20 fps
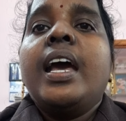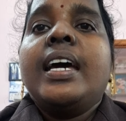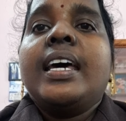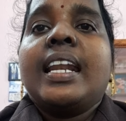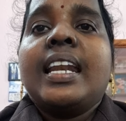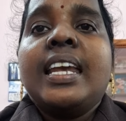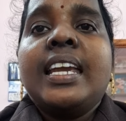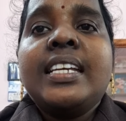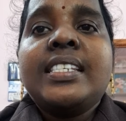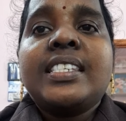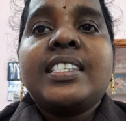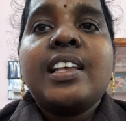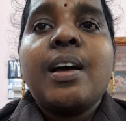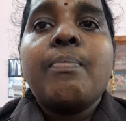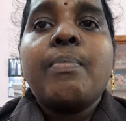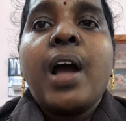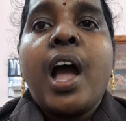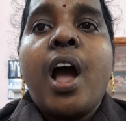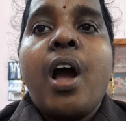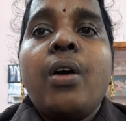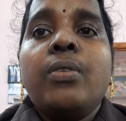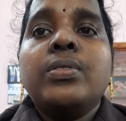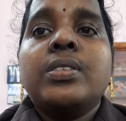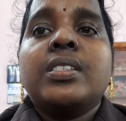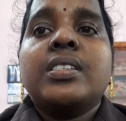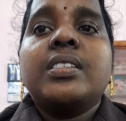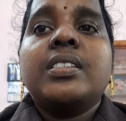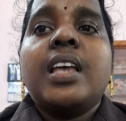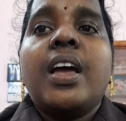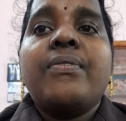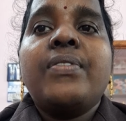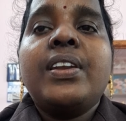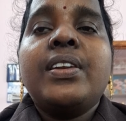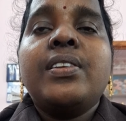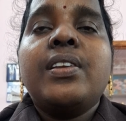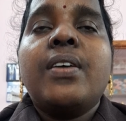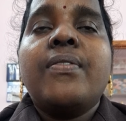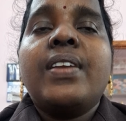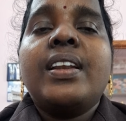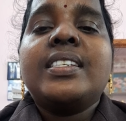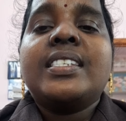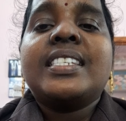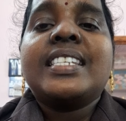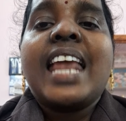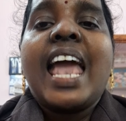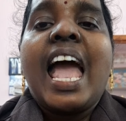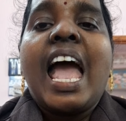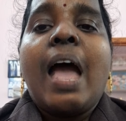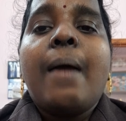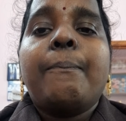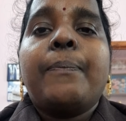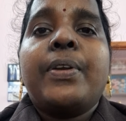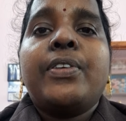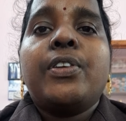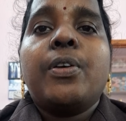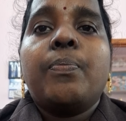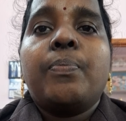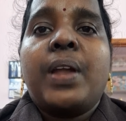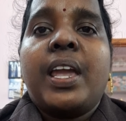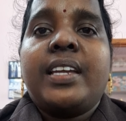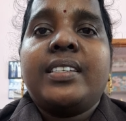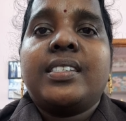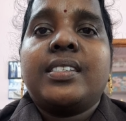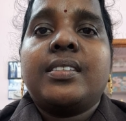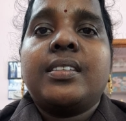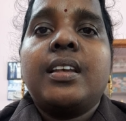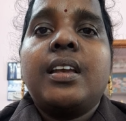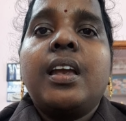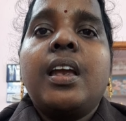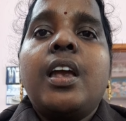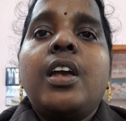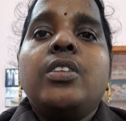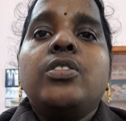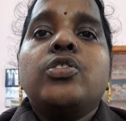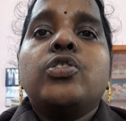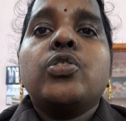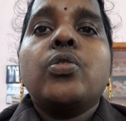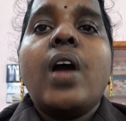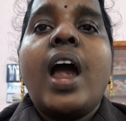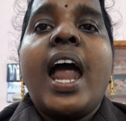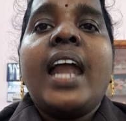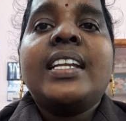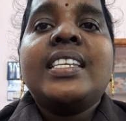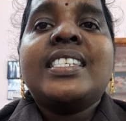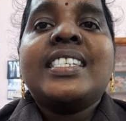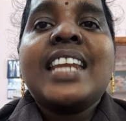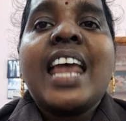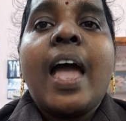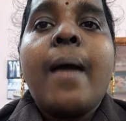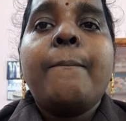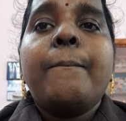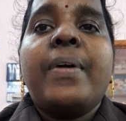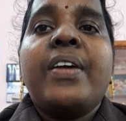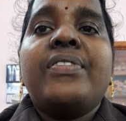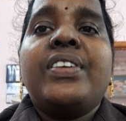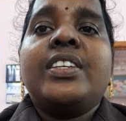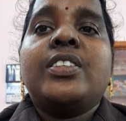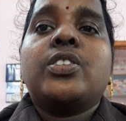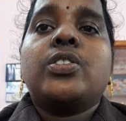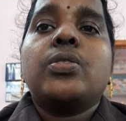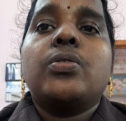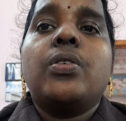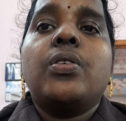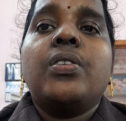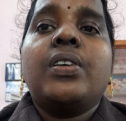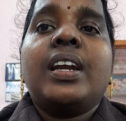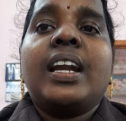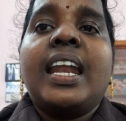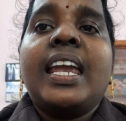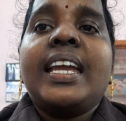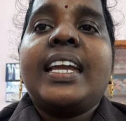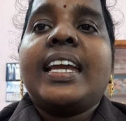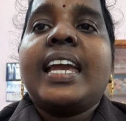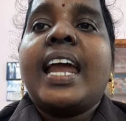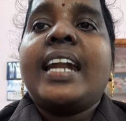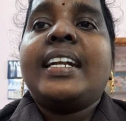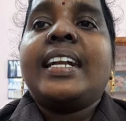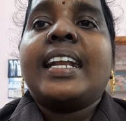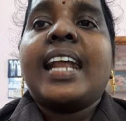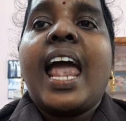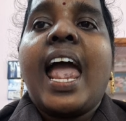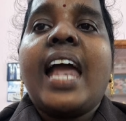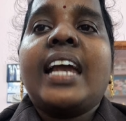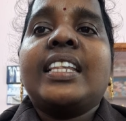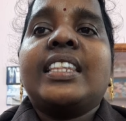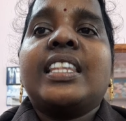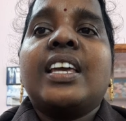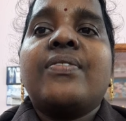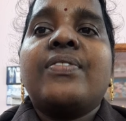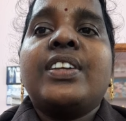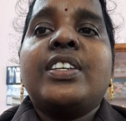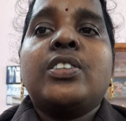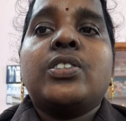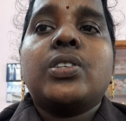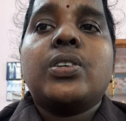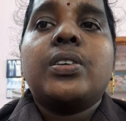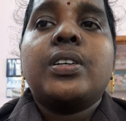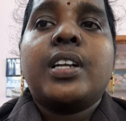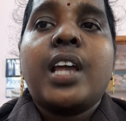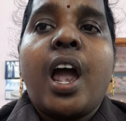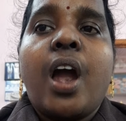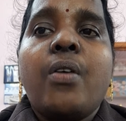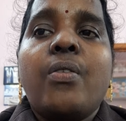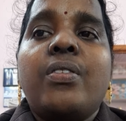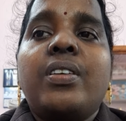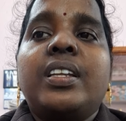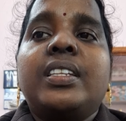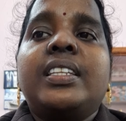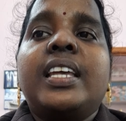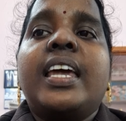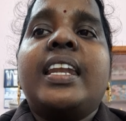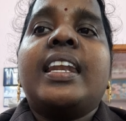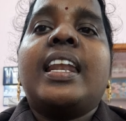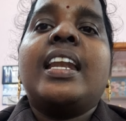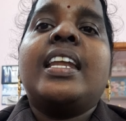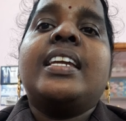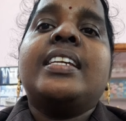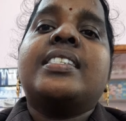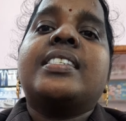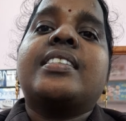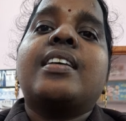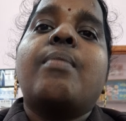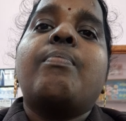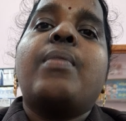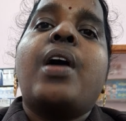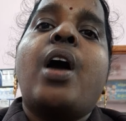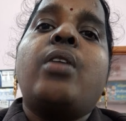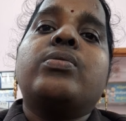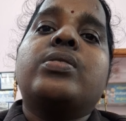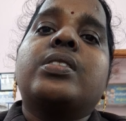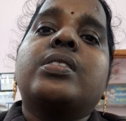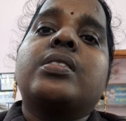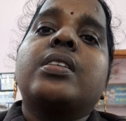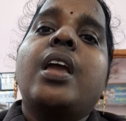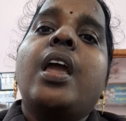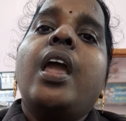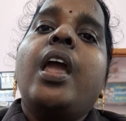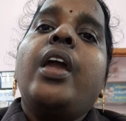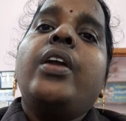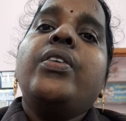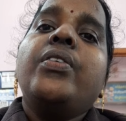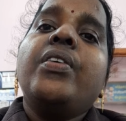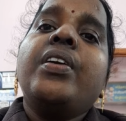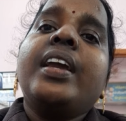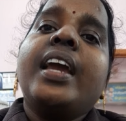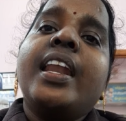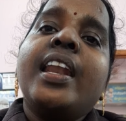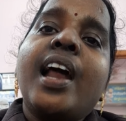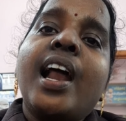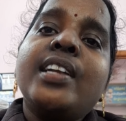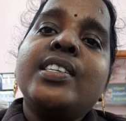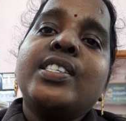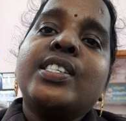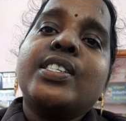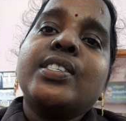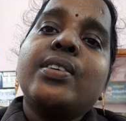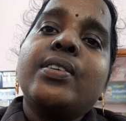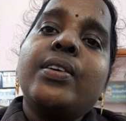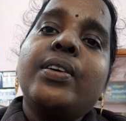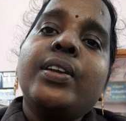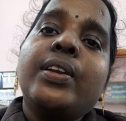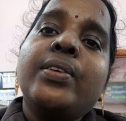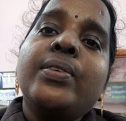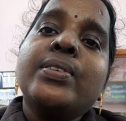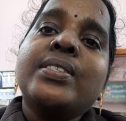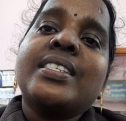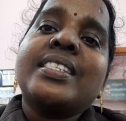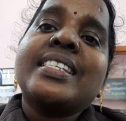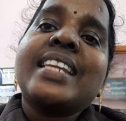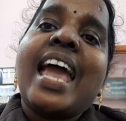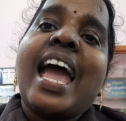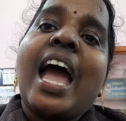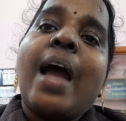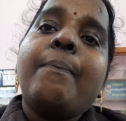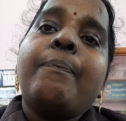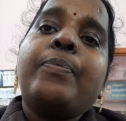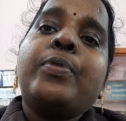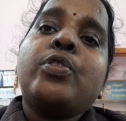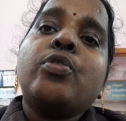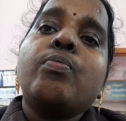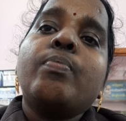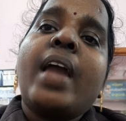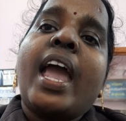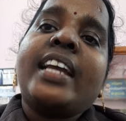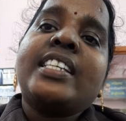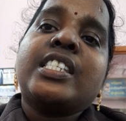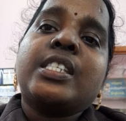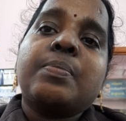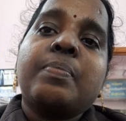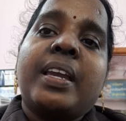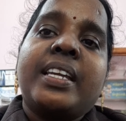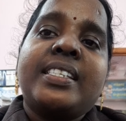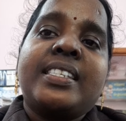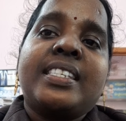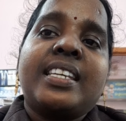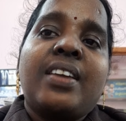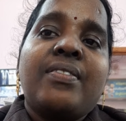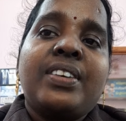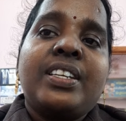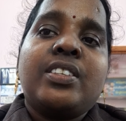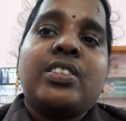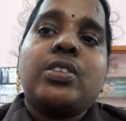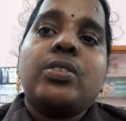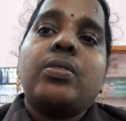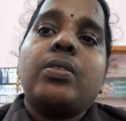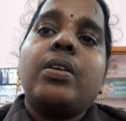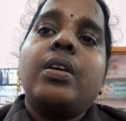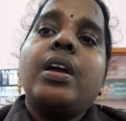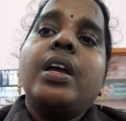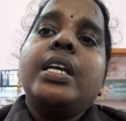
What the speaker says: Release the mouse, the window will snap into place. To unsnap a window, click and drag the window down, then release the mouse. You can also use snap to maximize a window.